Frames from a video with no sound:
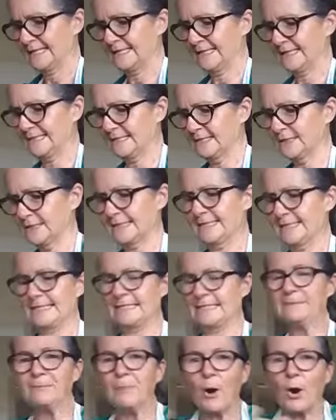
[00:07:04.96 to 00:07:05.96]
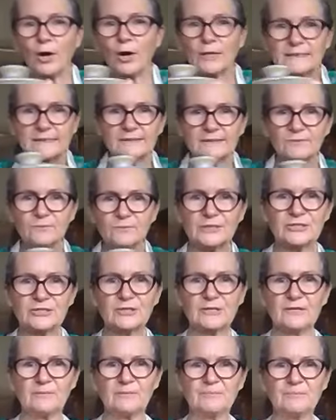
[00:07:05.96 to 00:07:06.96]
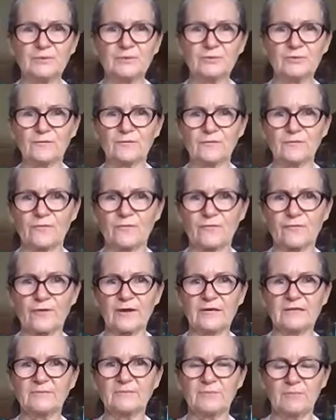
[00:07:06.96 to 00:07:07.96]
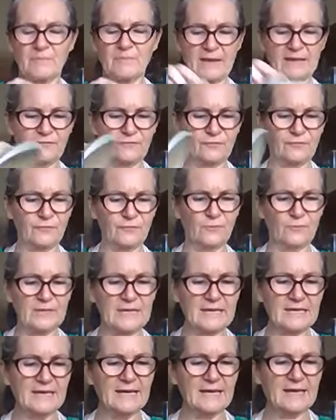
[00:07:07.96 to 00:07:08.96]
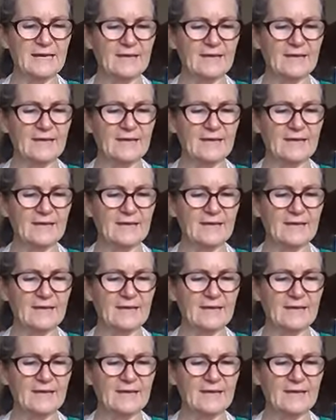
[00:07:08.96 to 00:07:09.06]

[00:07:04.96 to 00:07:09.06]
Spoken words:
little ghee pot, which a beautiful friend made for me.